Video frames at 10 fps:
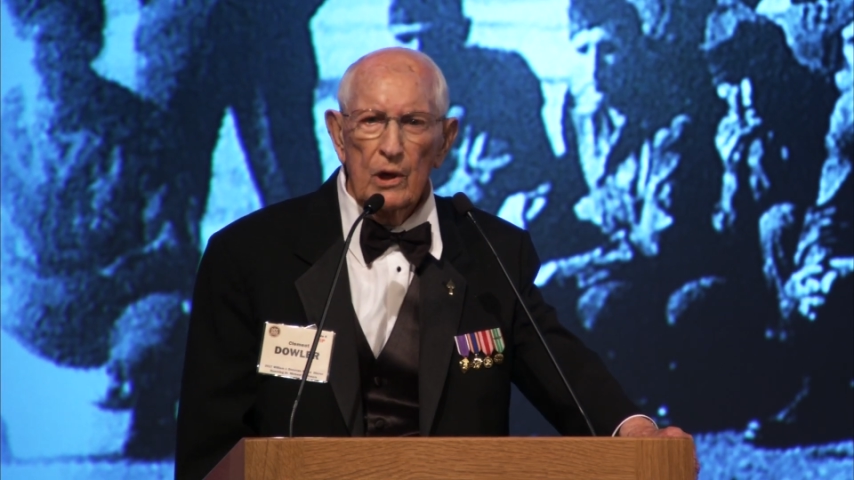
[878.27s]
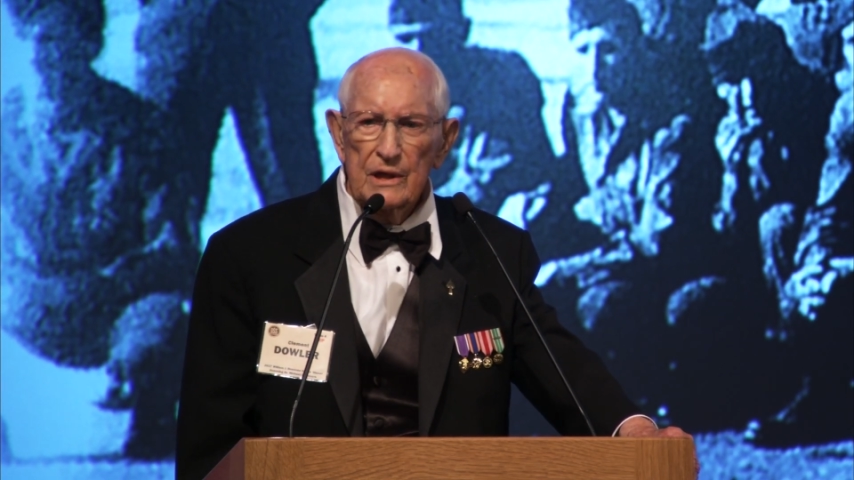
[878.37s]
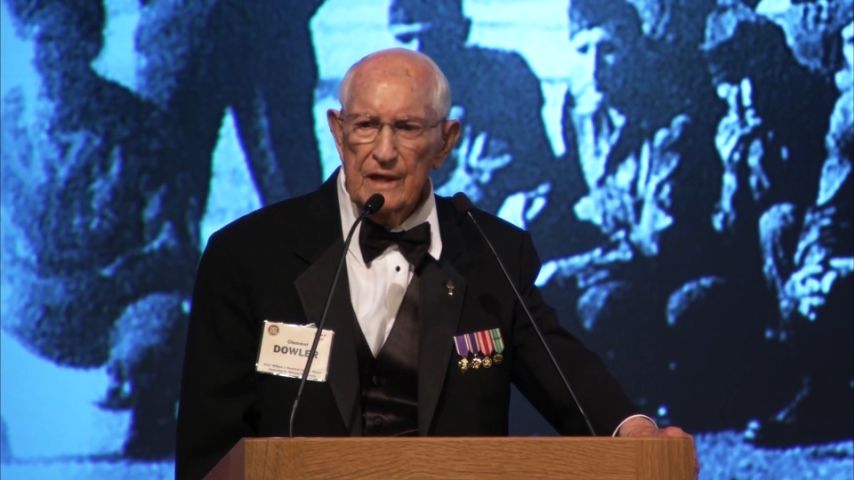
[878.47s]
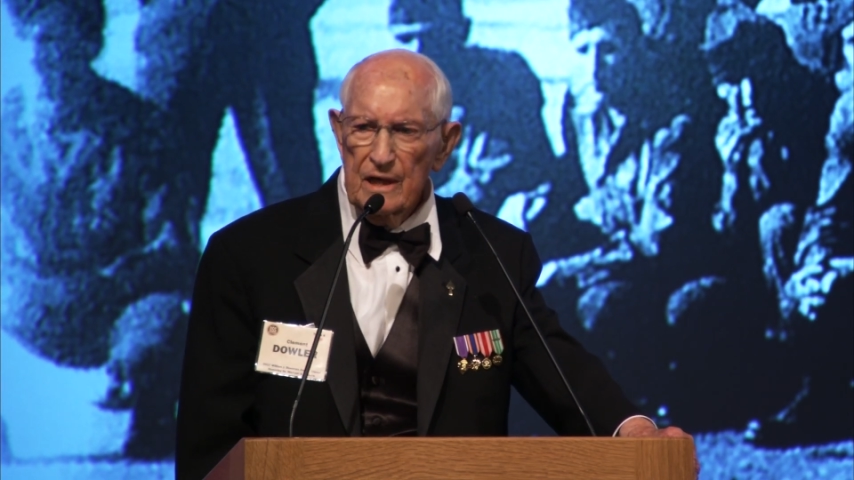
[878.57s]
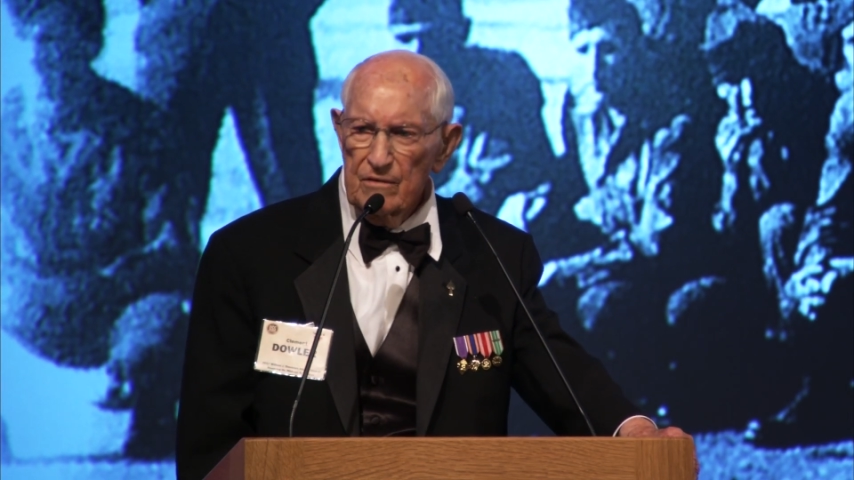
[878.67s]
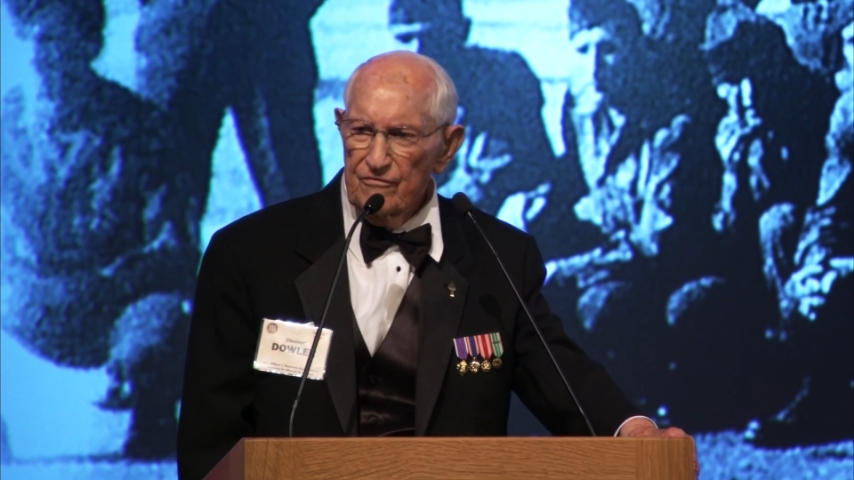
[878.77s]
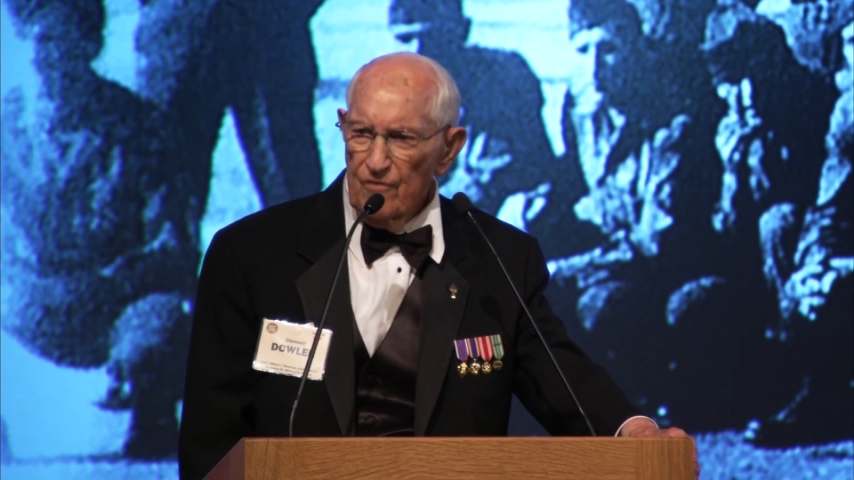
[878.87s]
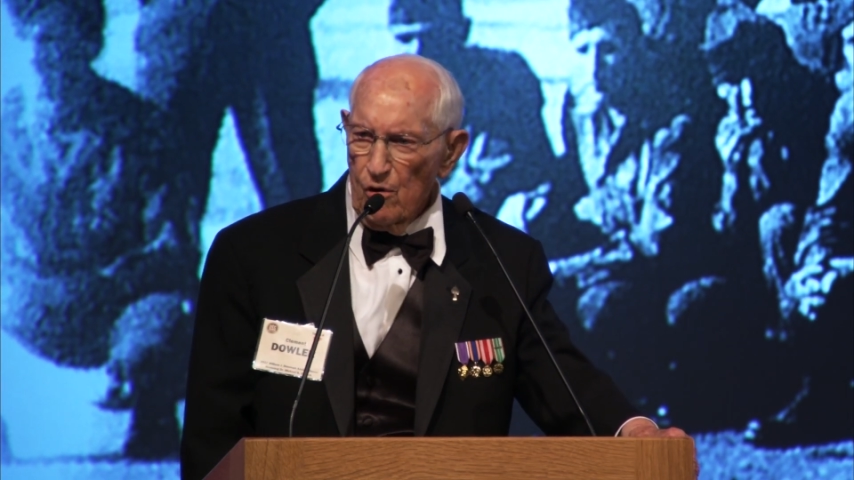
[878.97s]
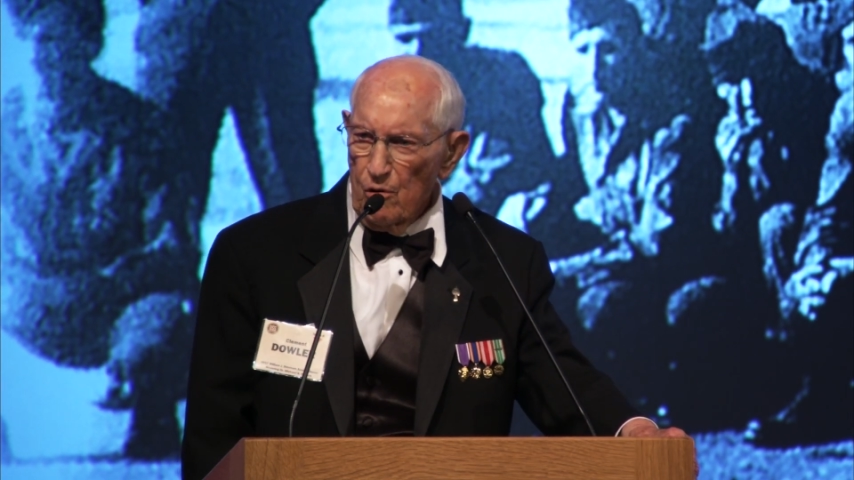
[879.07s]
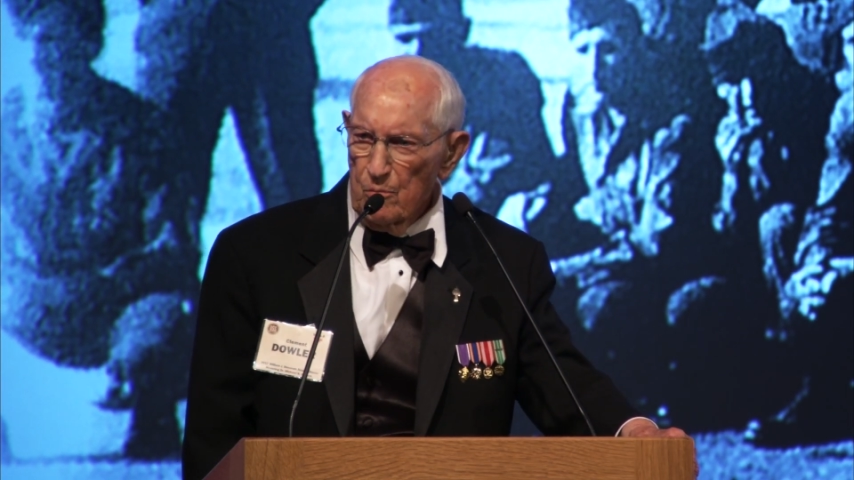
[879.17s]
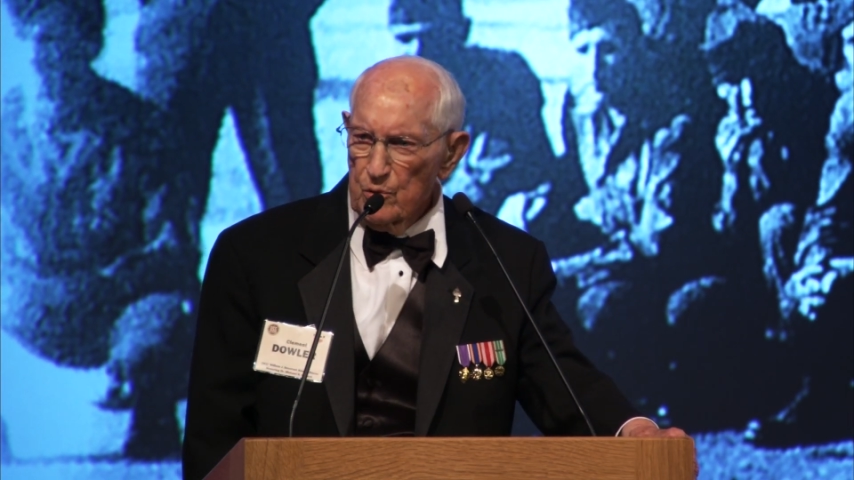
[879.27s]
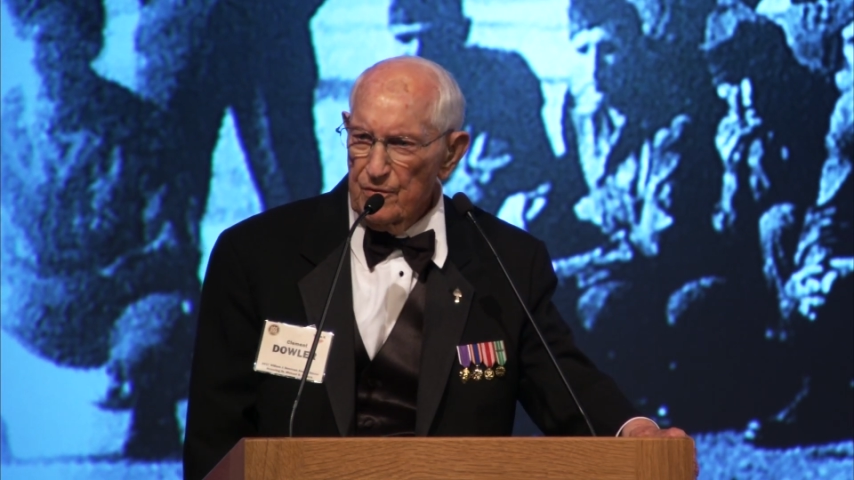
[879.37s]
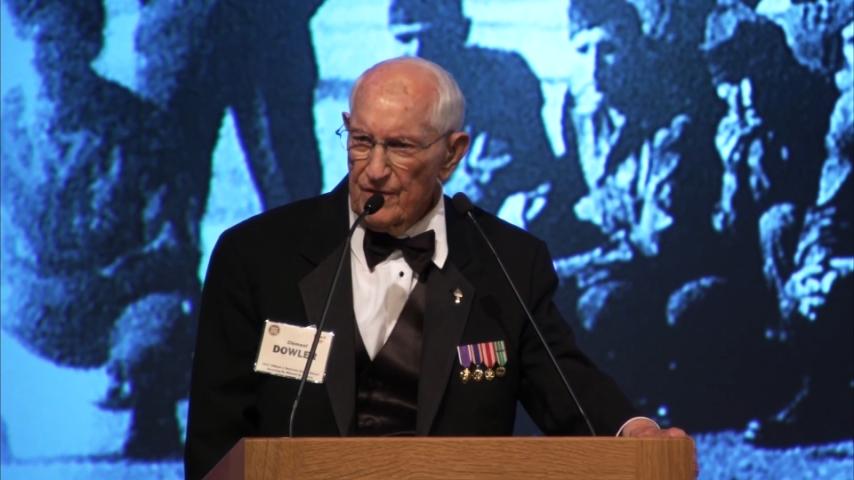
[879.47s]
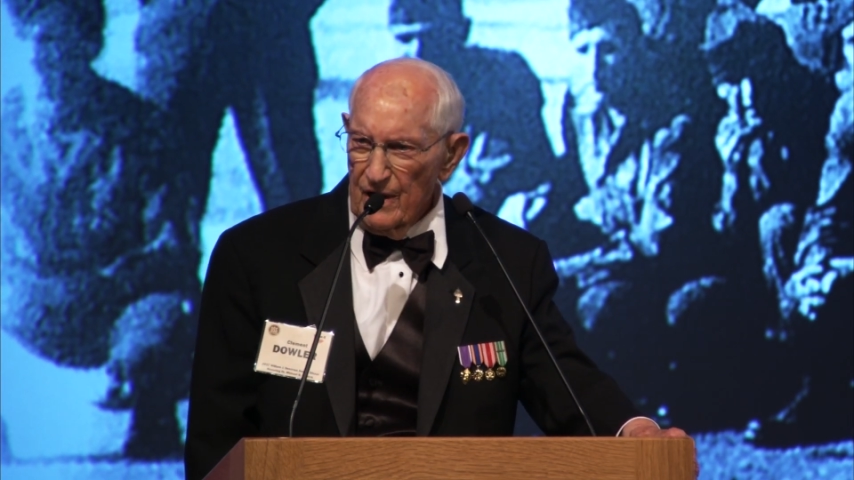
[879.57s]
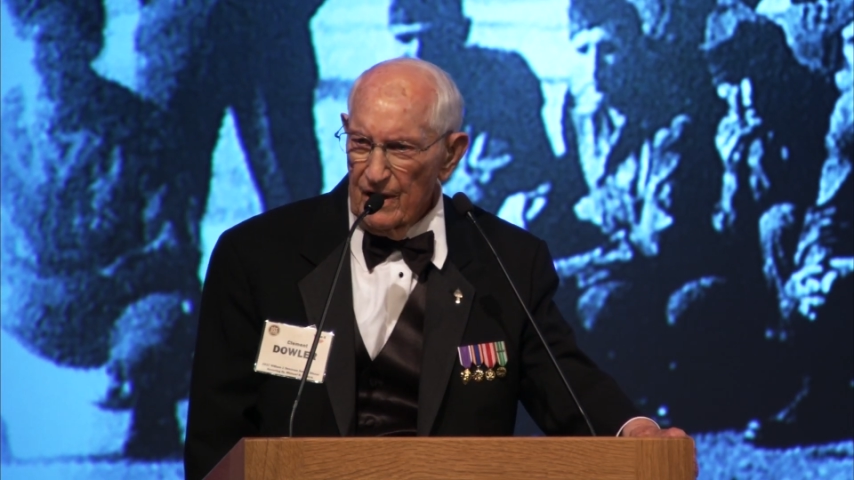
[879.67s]
what that farmer
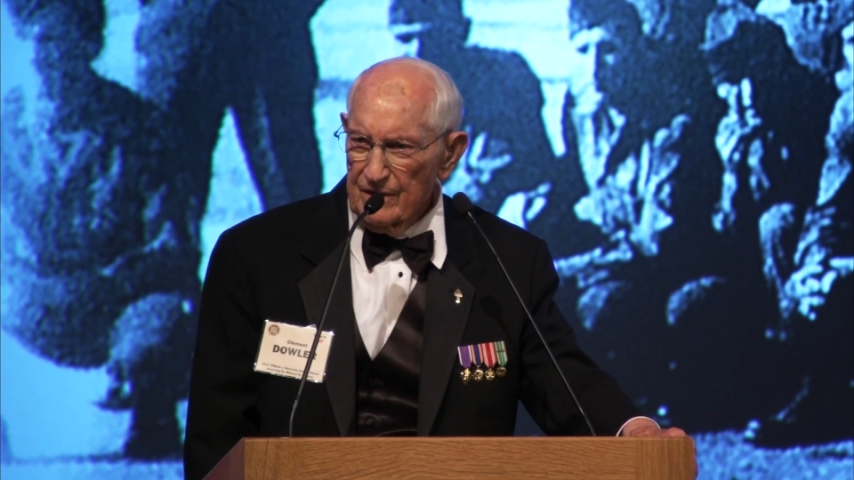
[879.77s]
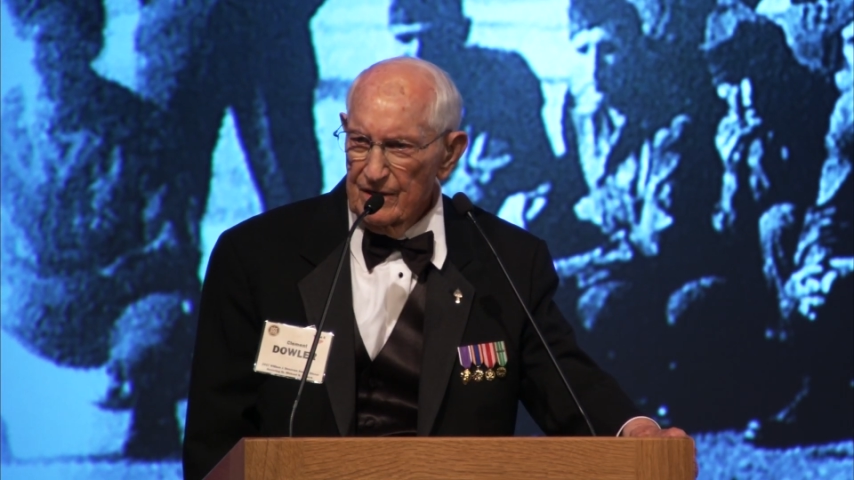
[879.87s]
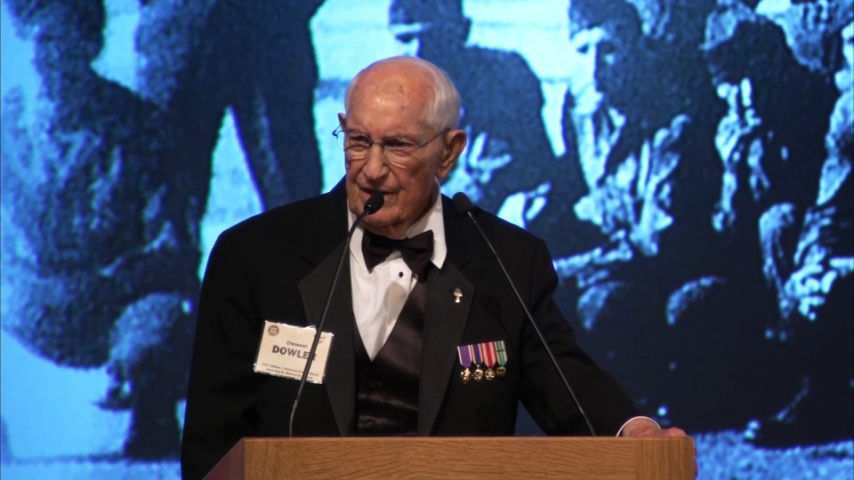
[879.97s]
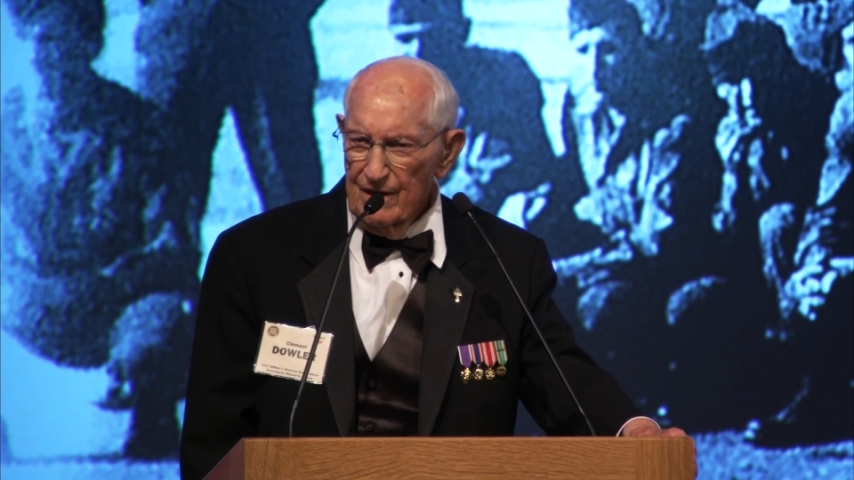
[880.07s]
thought